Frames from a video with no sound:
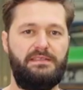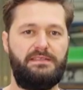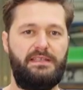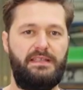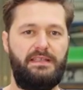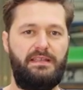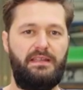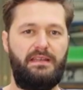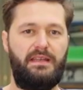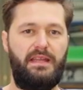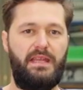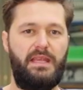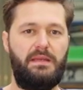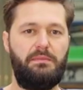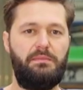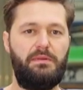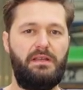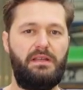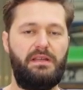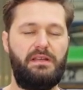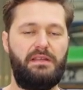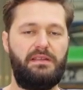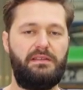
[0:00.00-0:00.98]
that
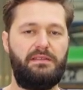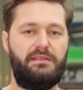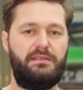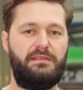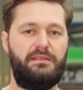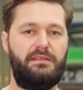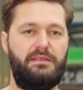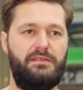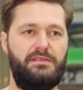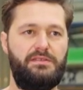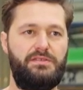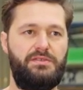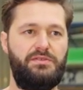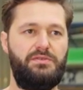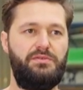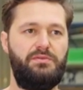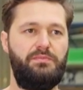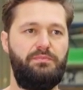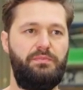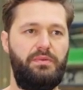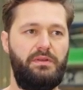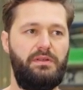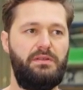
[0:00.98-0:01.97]
enable us to
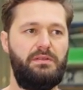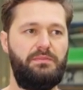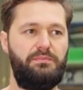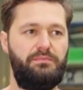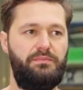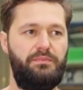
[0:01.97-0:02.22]
build